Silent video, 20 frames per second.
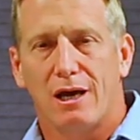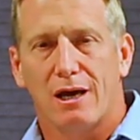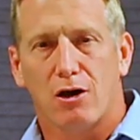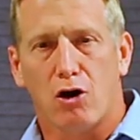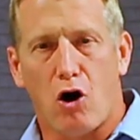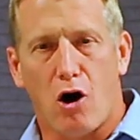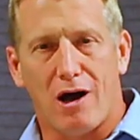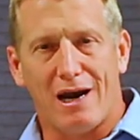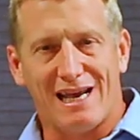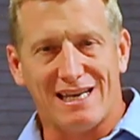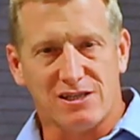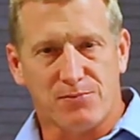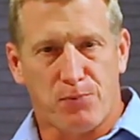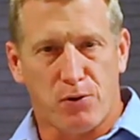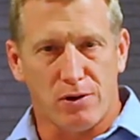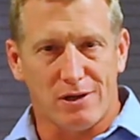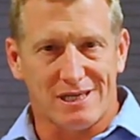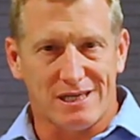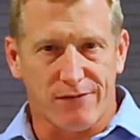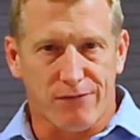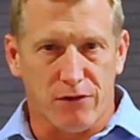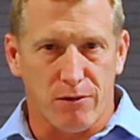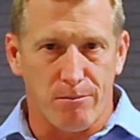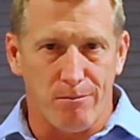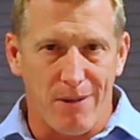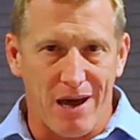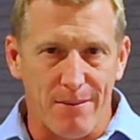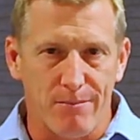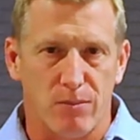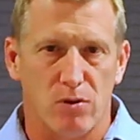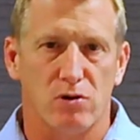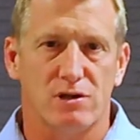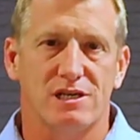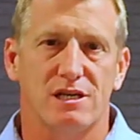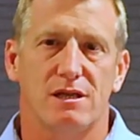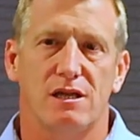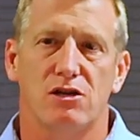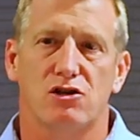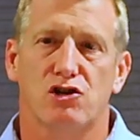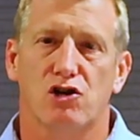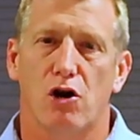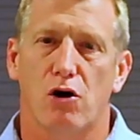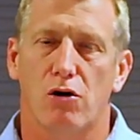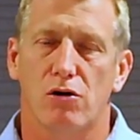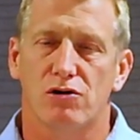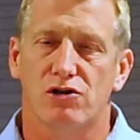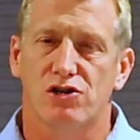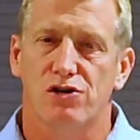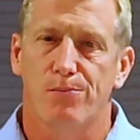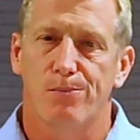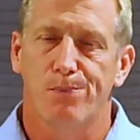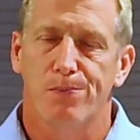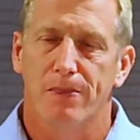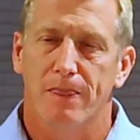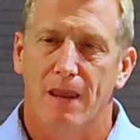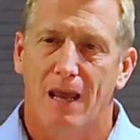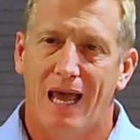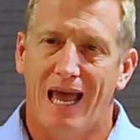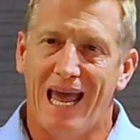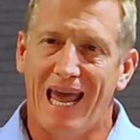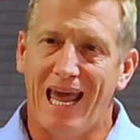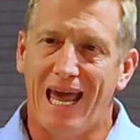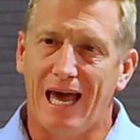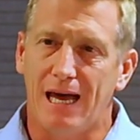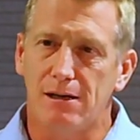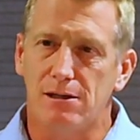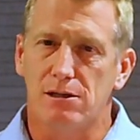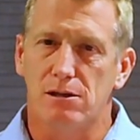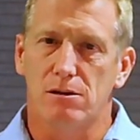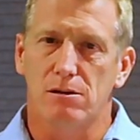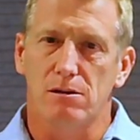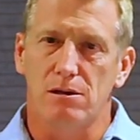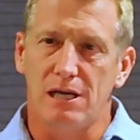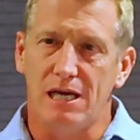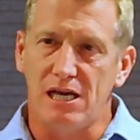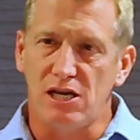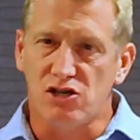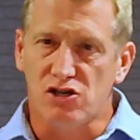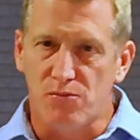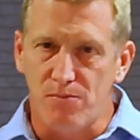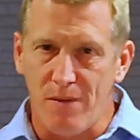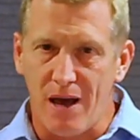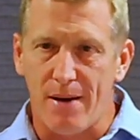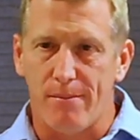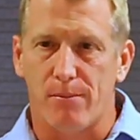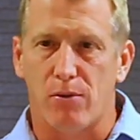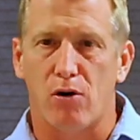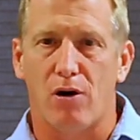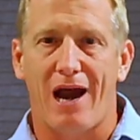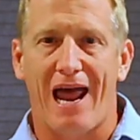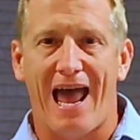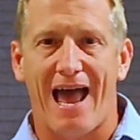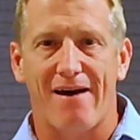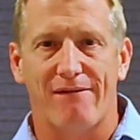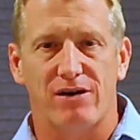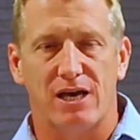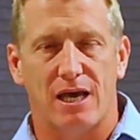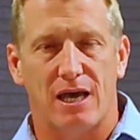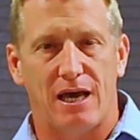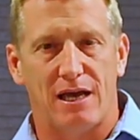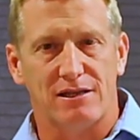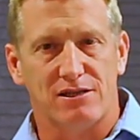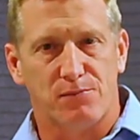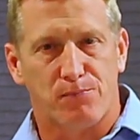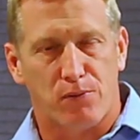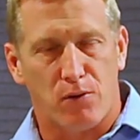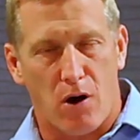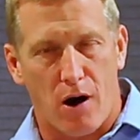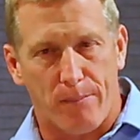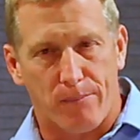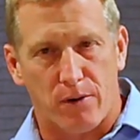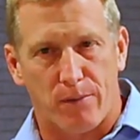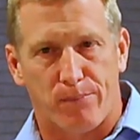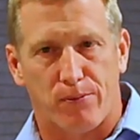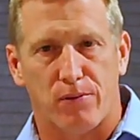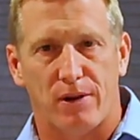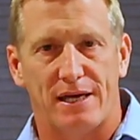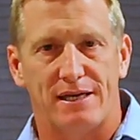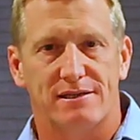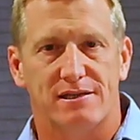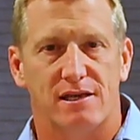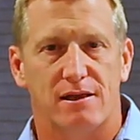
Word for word: God has put different members in the church and each member having its proper place in